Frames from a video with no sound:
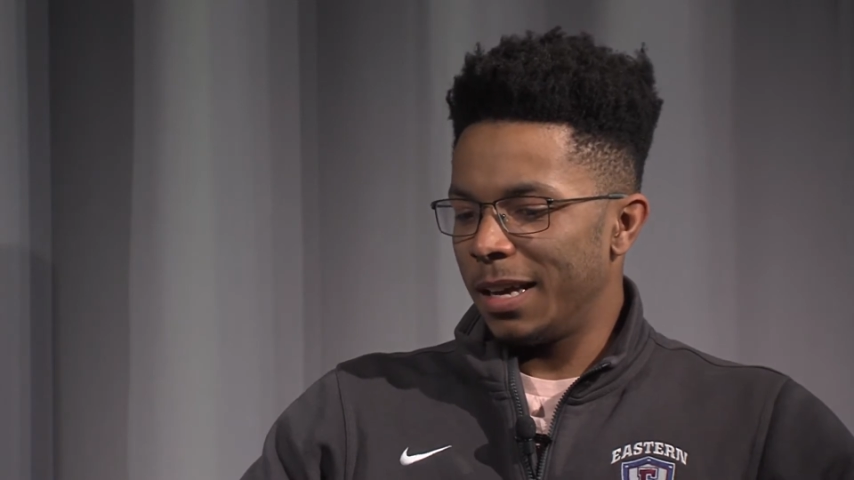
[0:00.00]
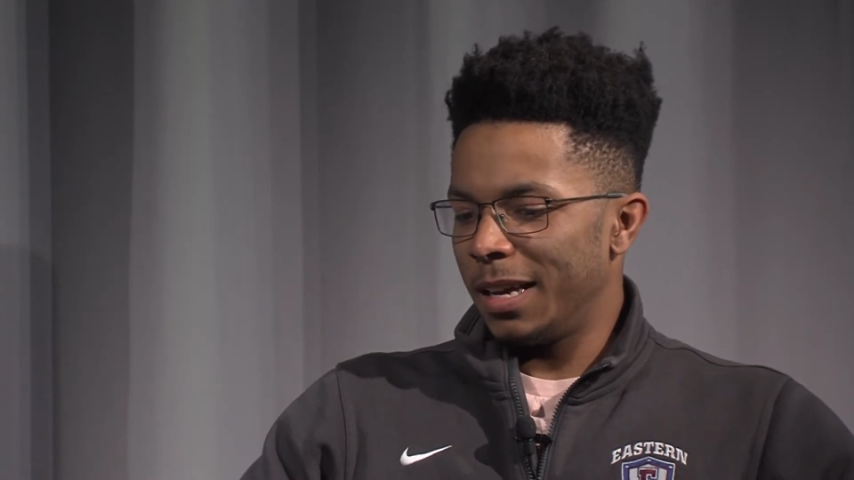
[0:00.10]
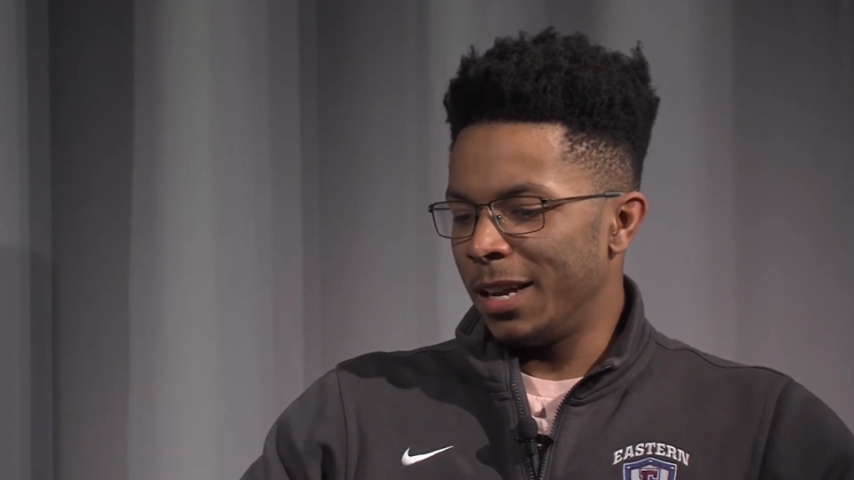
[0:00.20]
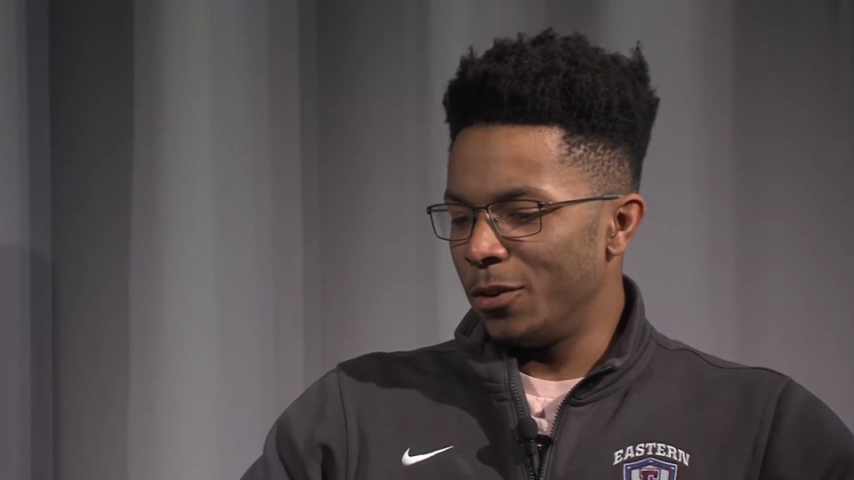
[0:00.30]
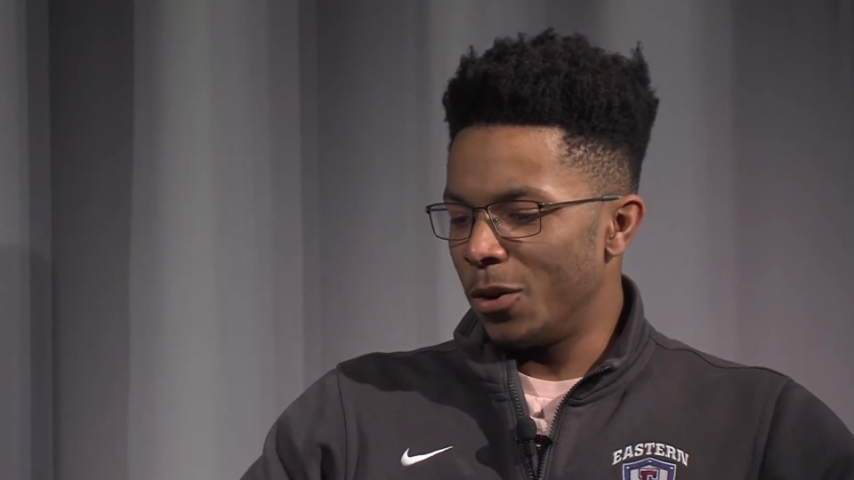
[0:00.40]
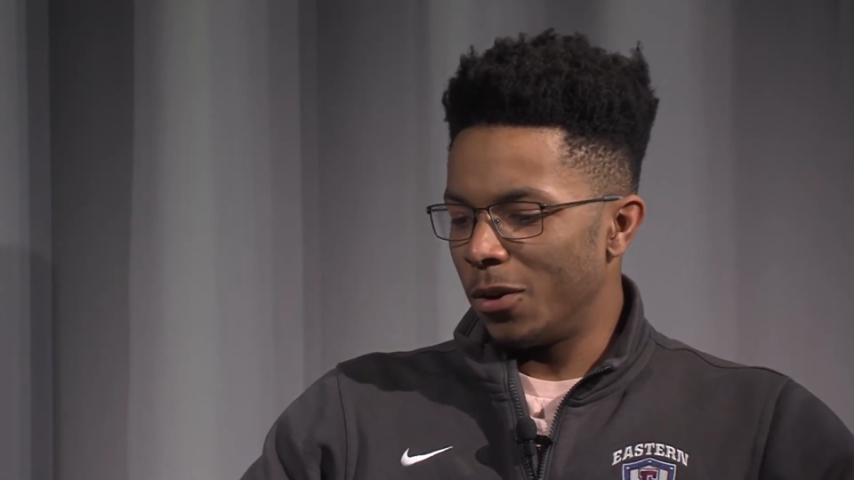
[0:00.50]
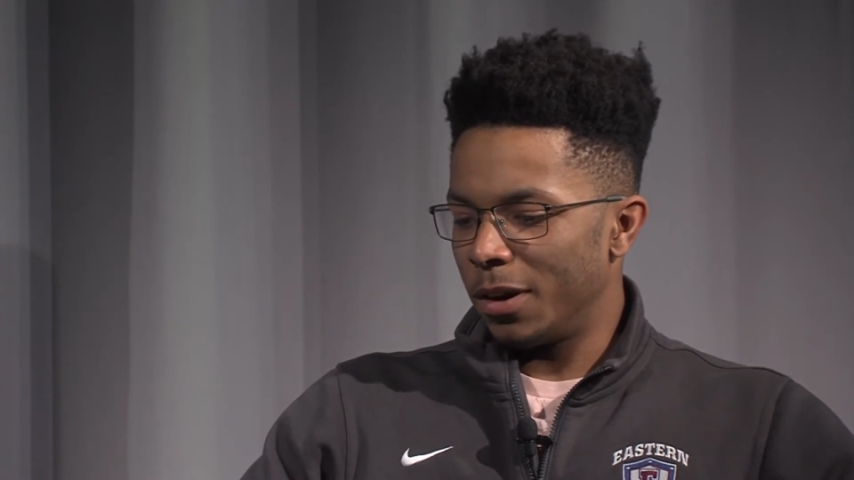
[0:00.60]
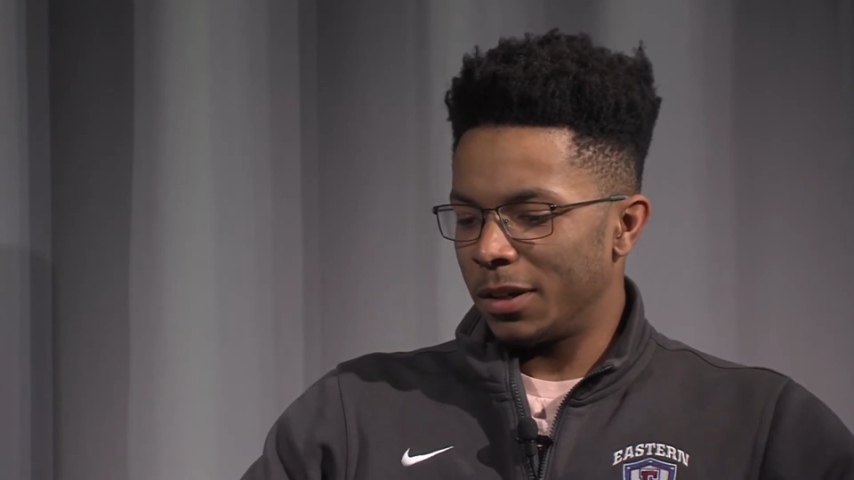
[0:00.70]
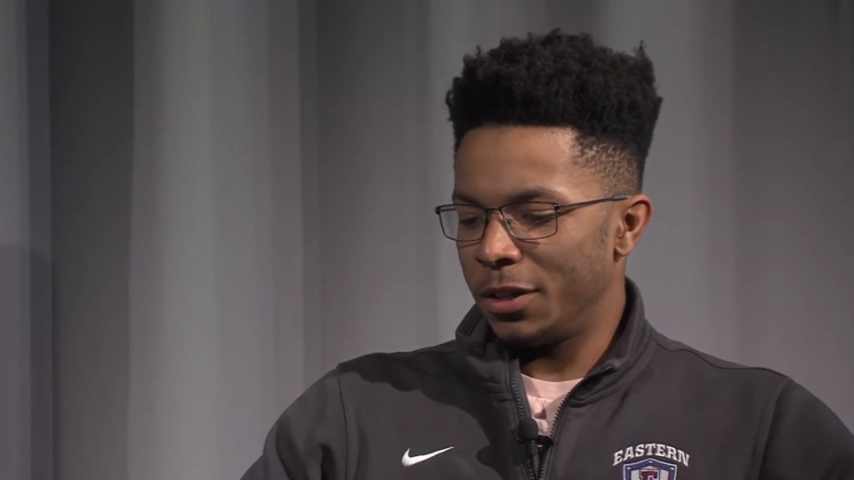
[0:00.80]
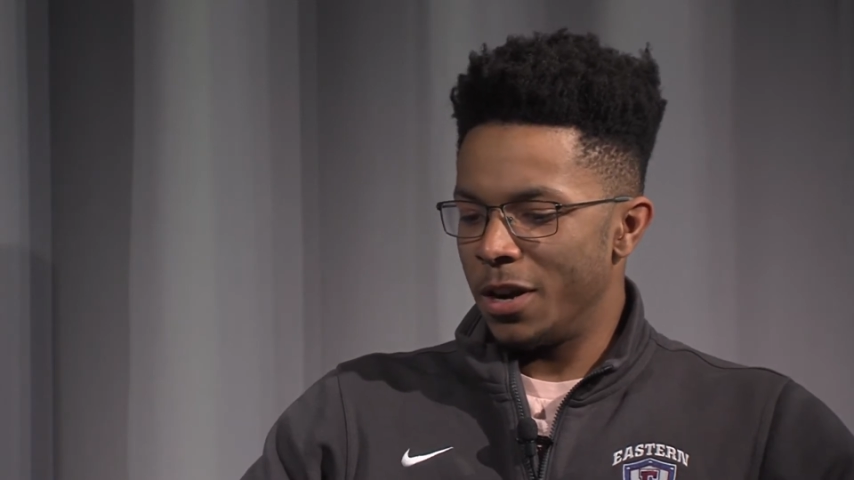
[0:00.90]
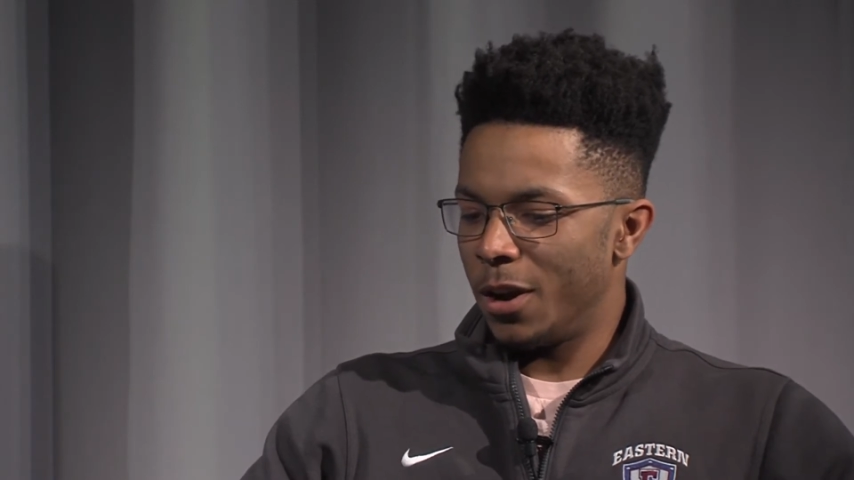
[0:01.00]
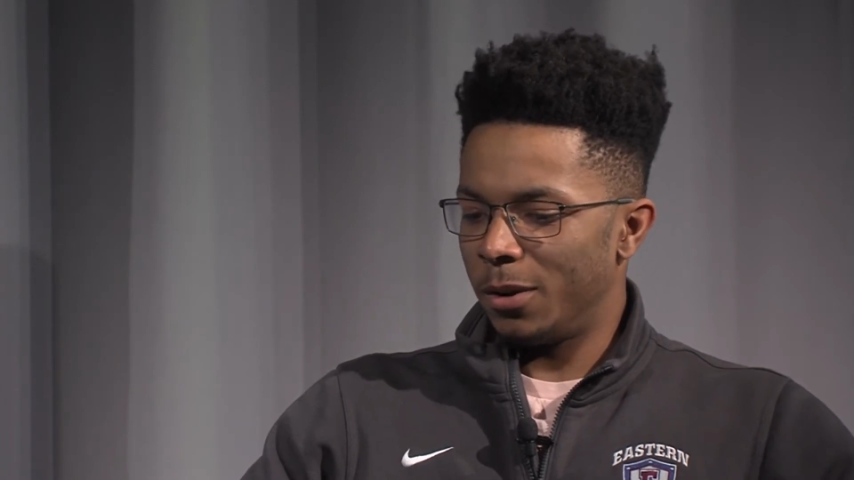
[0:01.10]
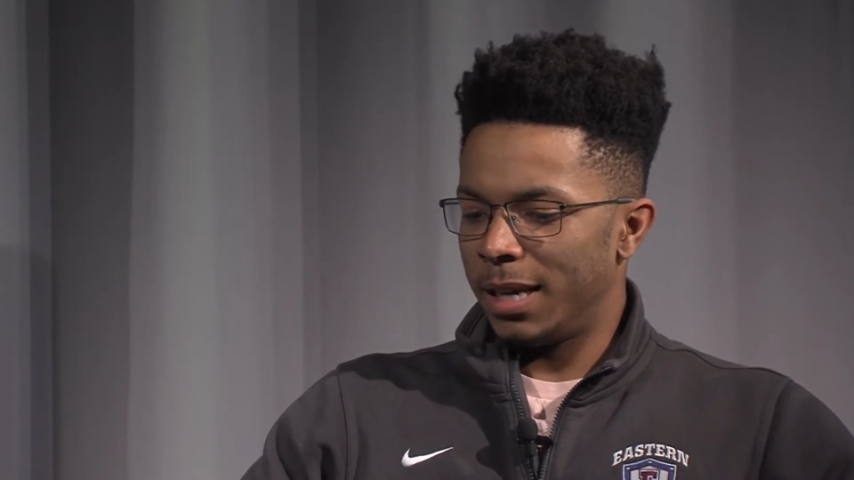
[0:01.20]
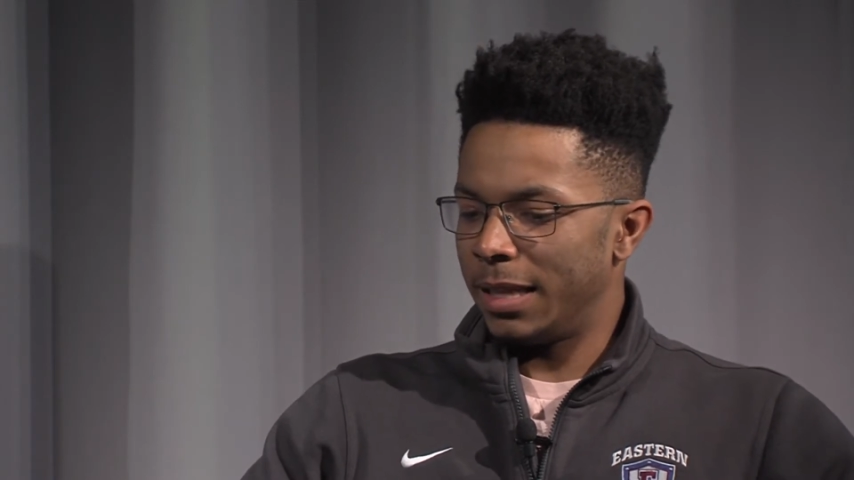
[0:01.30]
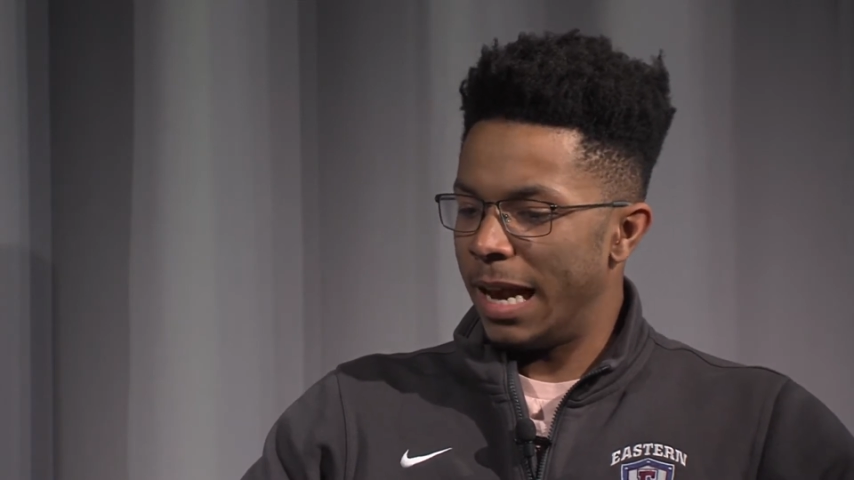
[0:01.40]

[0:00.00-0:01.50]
indoor, you know, at the